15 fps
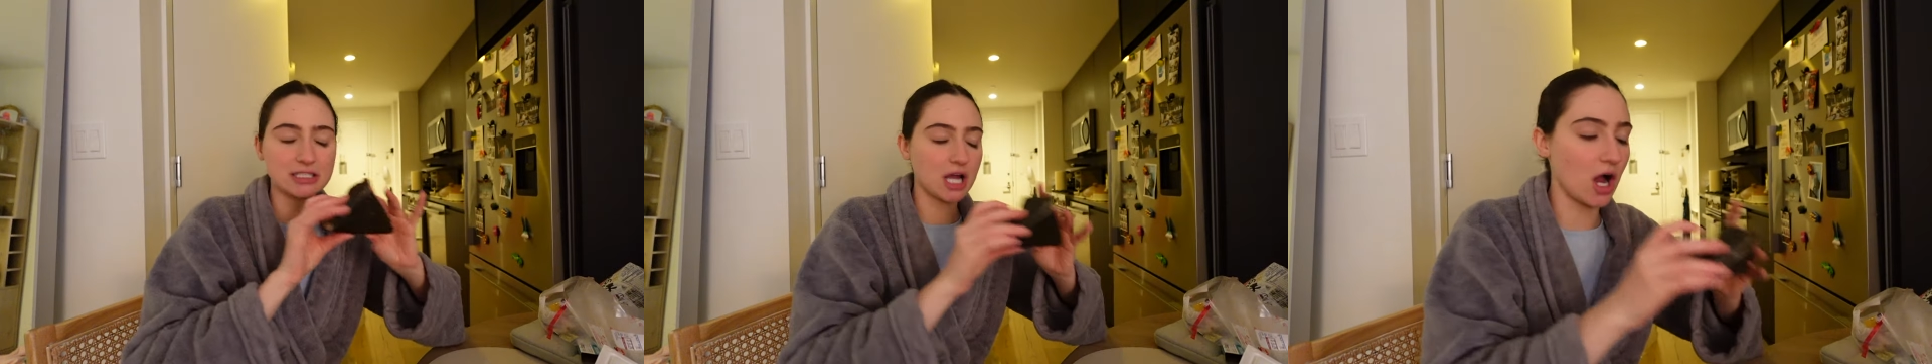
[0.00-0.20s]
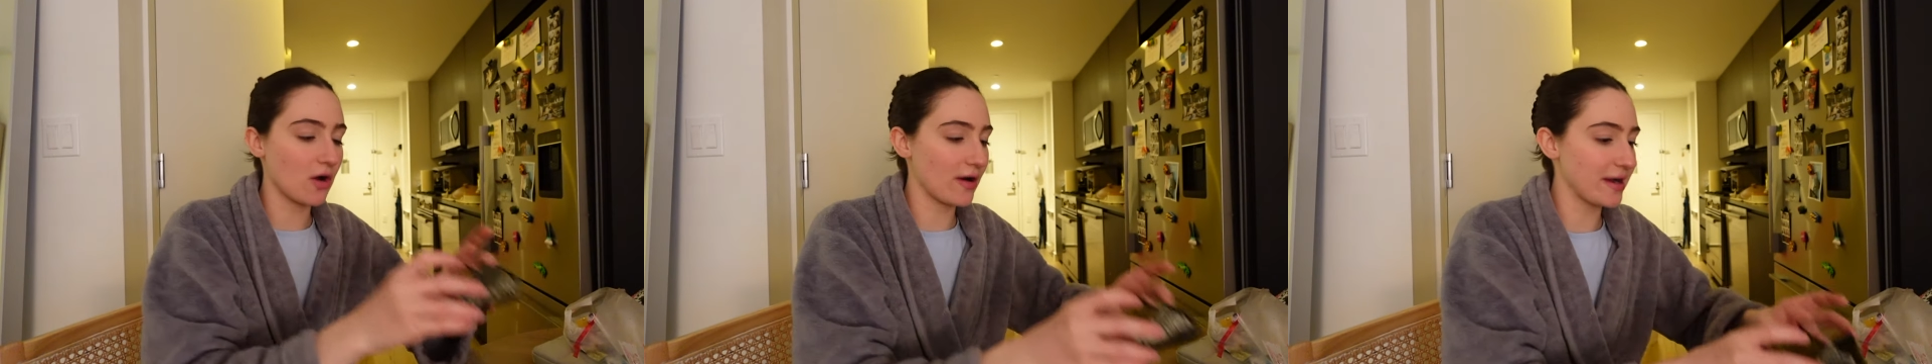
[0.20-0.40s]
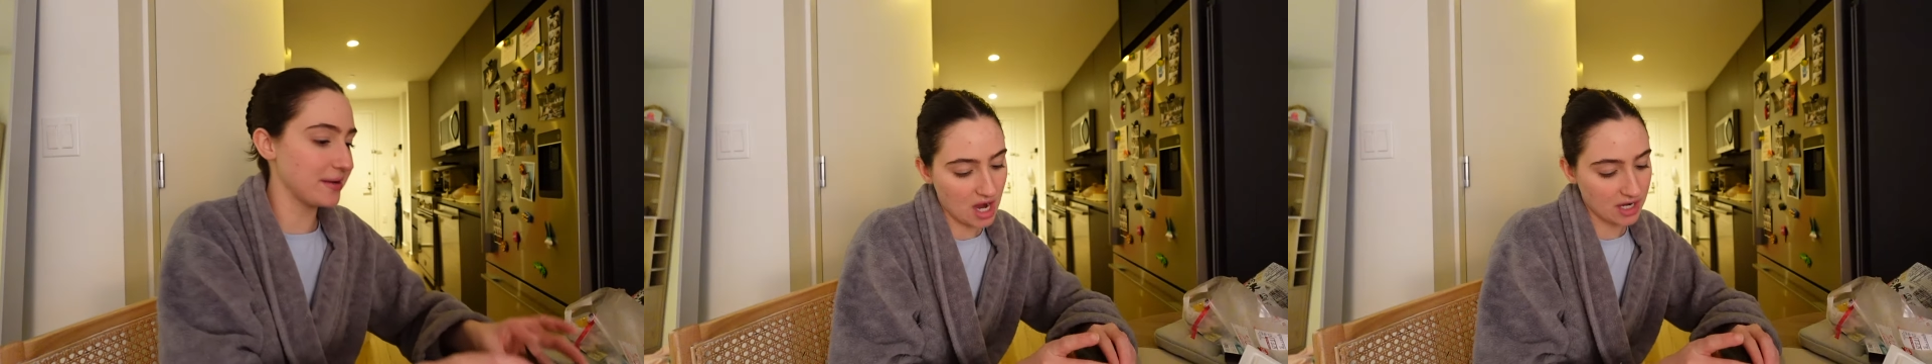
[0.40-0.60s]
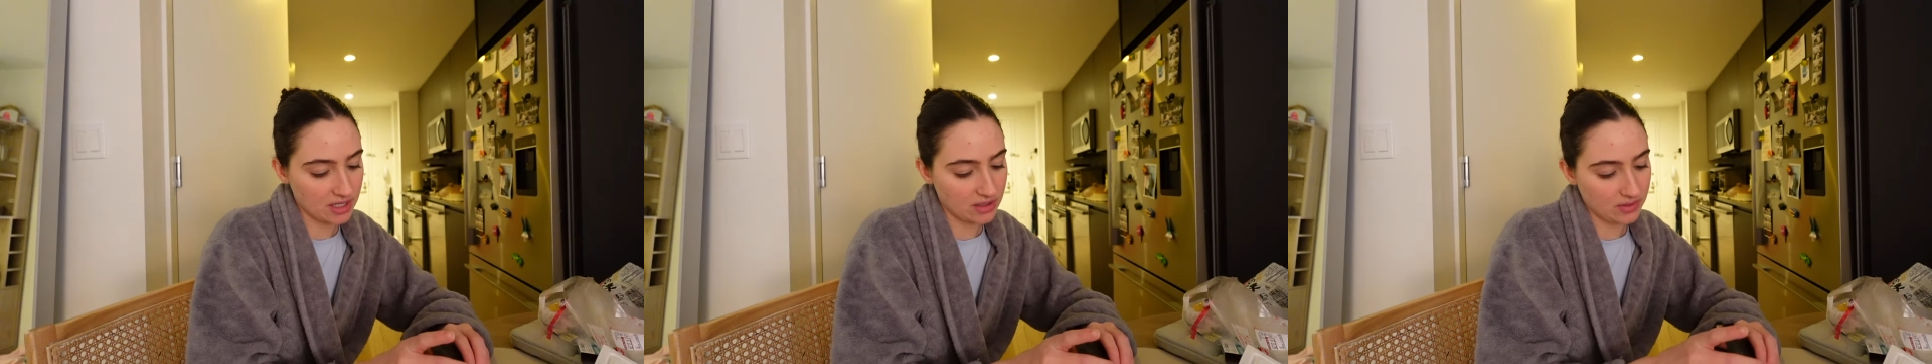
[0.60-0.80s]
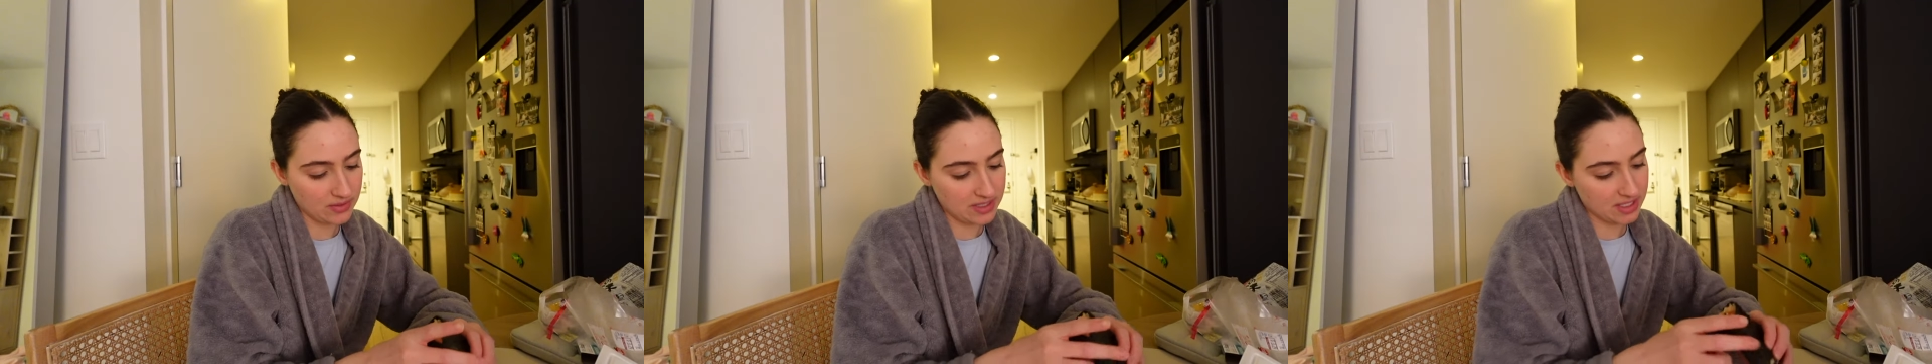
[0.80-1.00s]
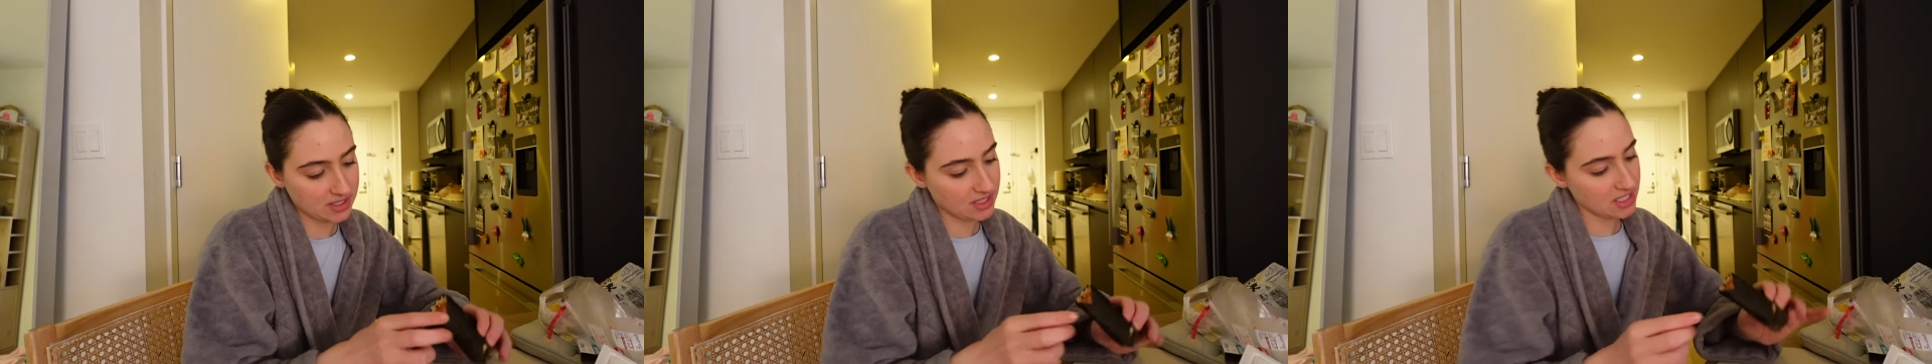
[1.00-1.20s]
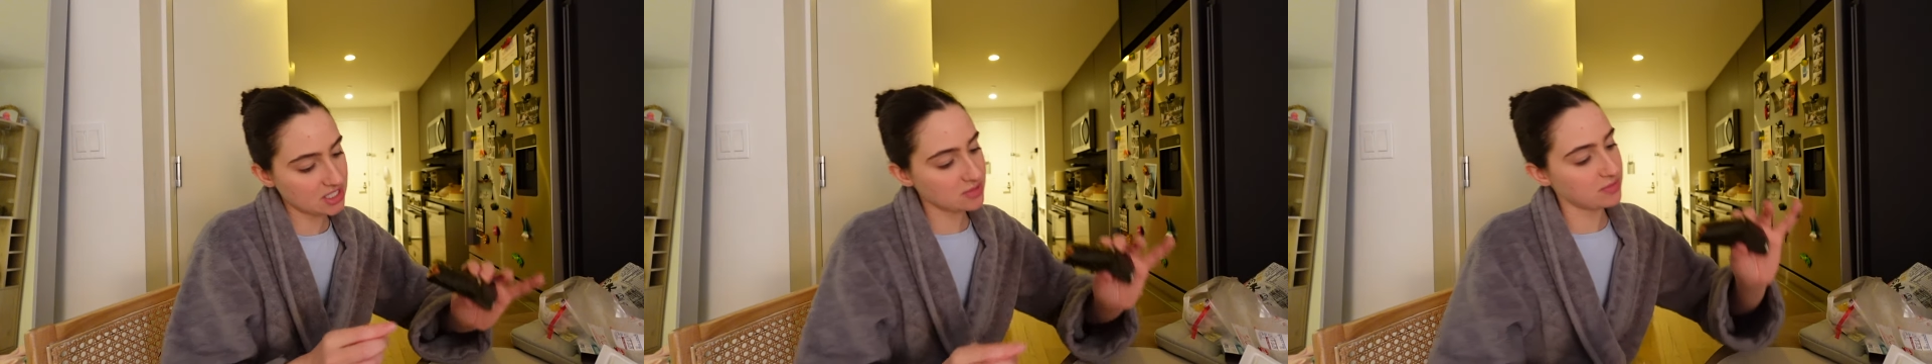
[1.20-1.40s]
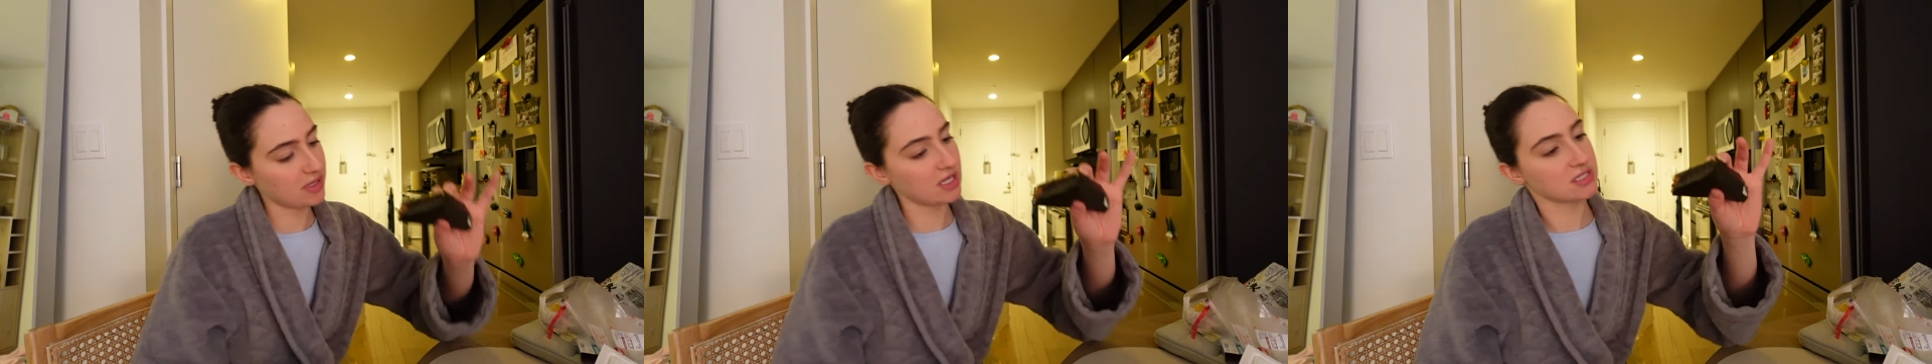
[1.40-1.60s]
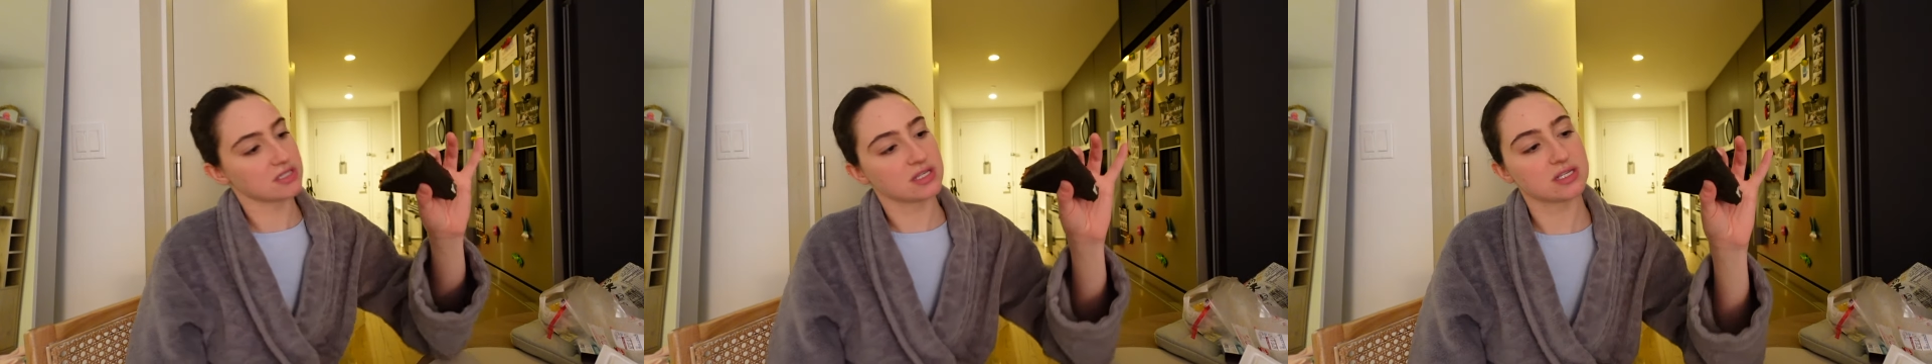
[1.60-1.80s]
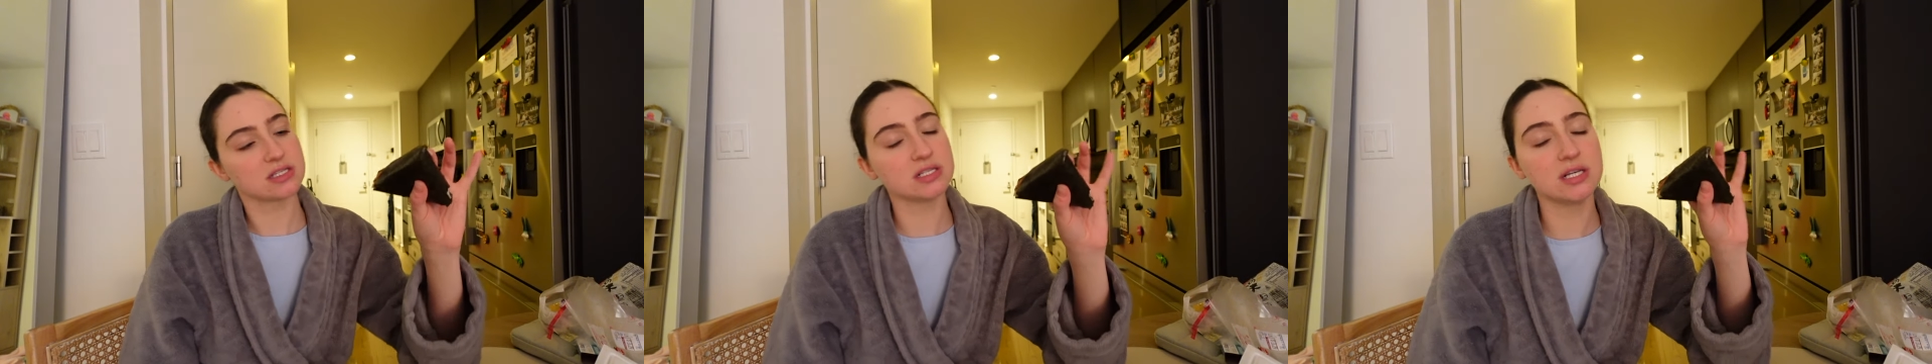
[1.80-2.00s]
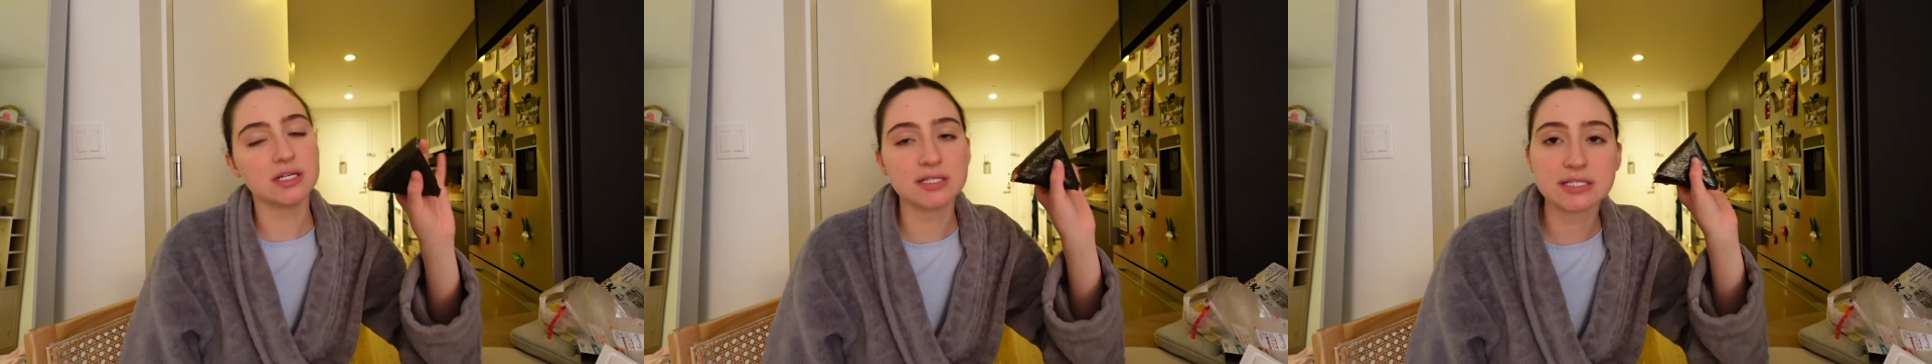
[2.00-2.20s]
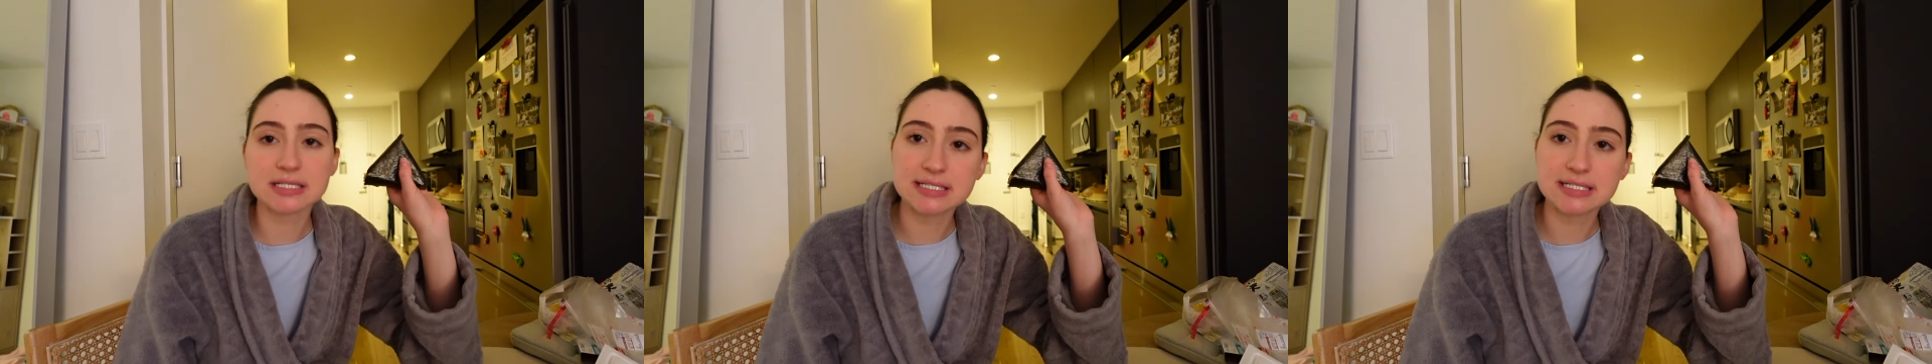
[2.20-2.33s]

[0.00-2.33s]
all right, I'm gonna go eat this because this is